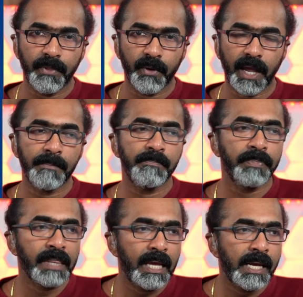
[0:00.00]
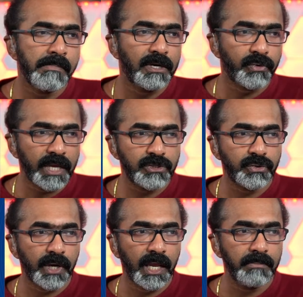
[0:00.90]
Okay, but
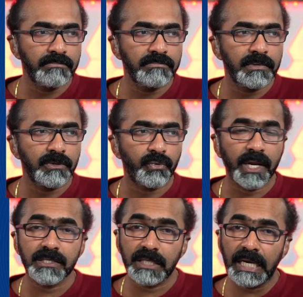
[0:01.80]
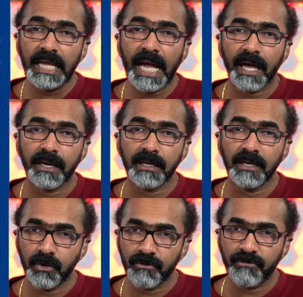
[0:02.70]
Restream recently added a
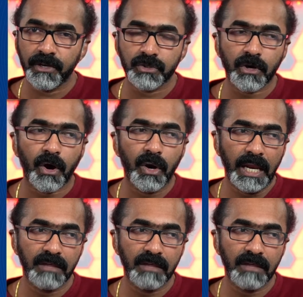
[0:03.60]
new feature called